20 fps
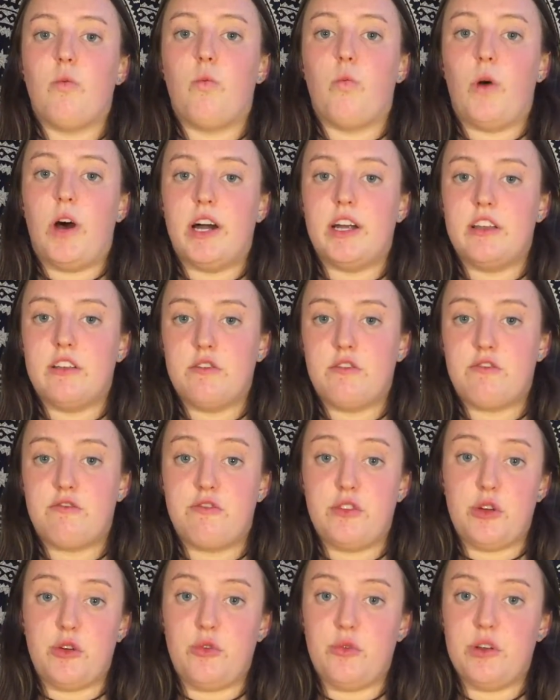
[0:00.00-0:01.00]
one
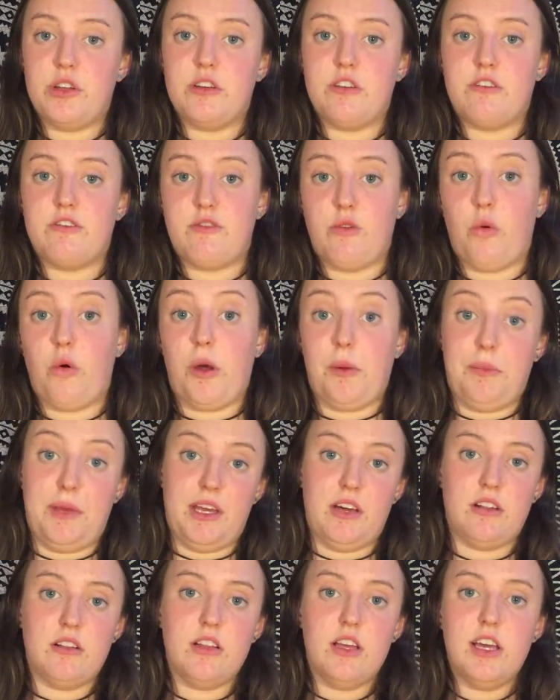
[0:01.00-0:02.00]
food for a
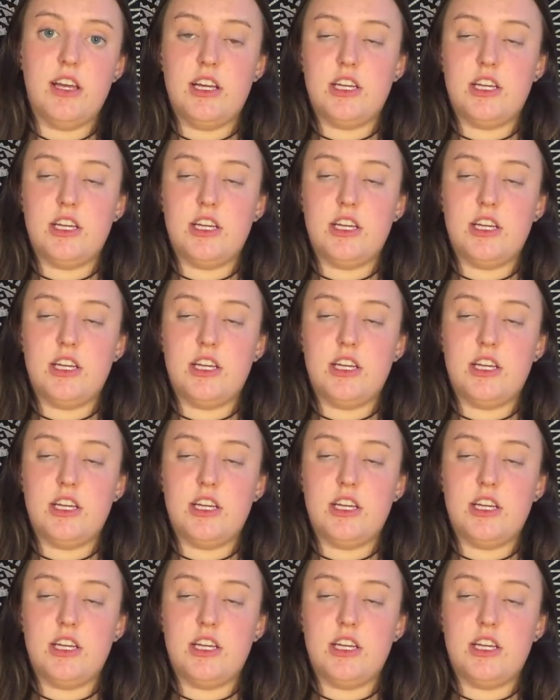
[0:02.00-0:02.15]
meal.